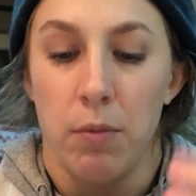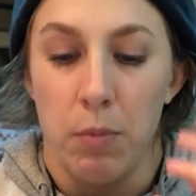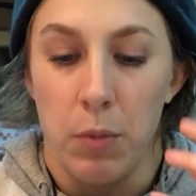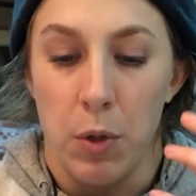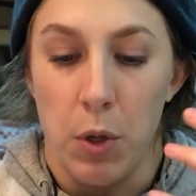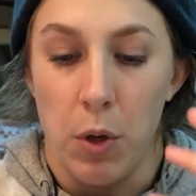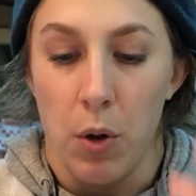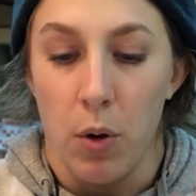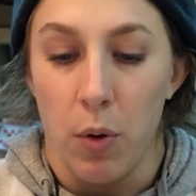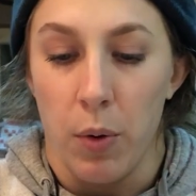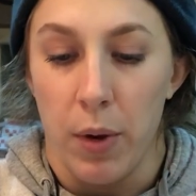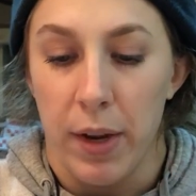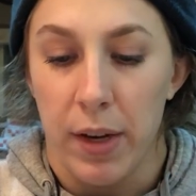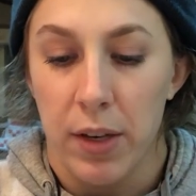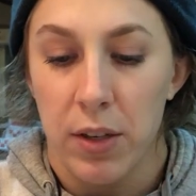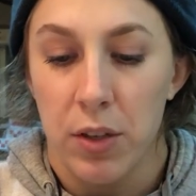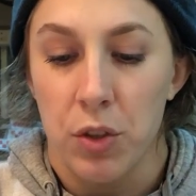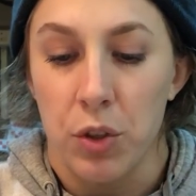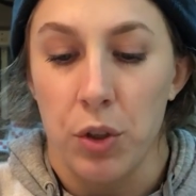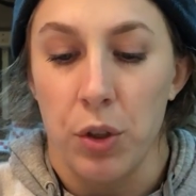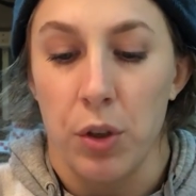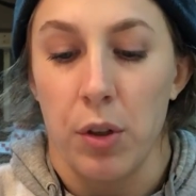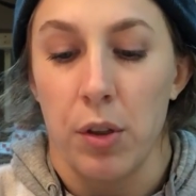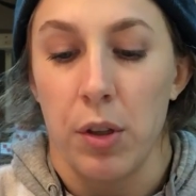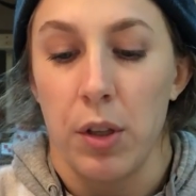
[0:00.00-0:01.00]

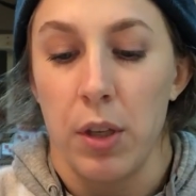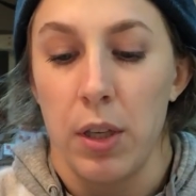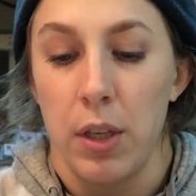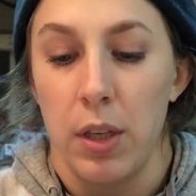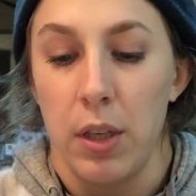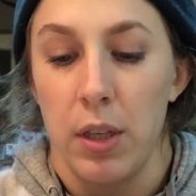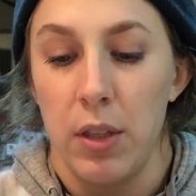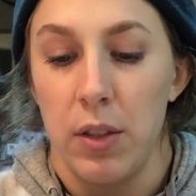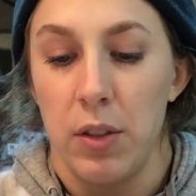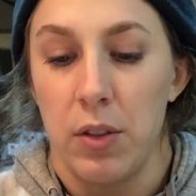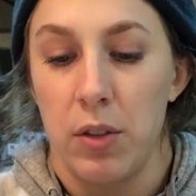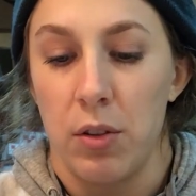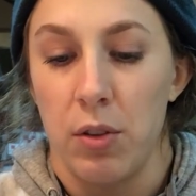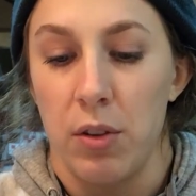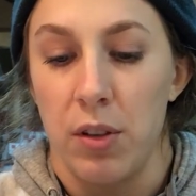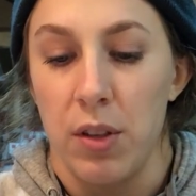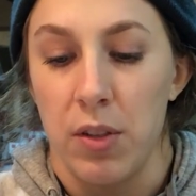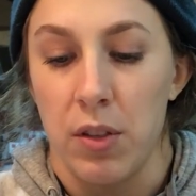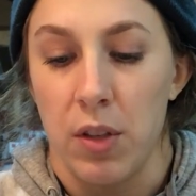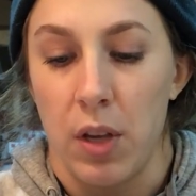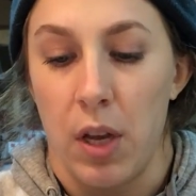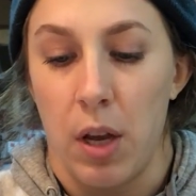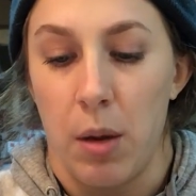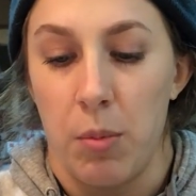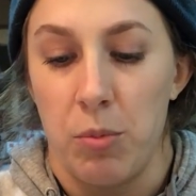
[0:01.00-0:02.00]
externally to
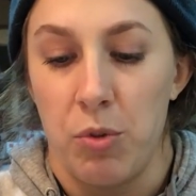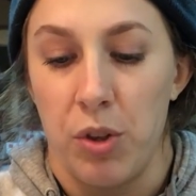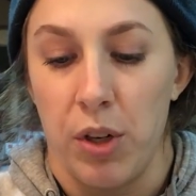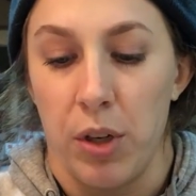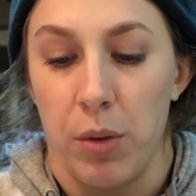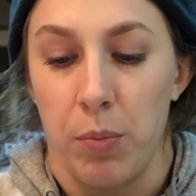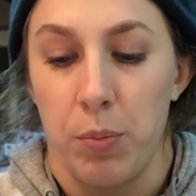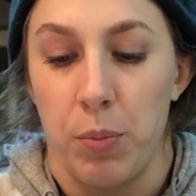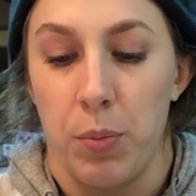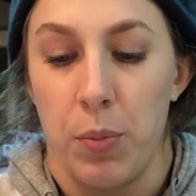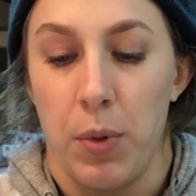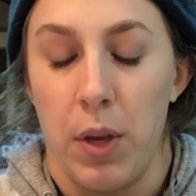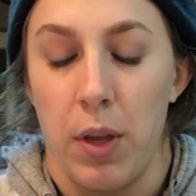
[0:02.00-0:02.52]
this object,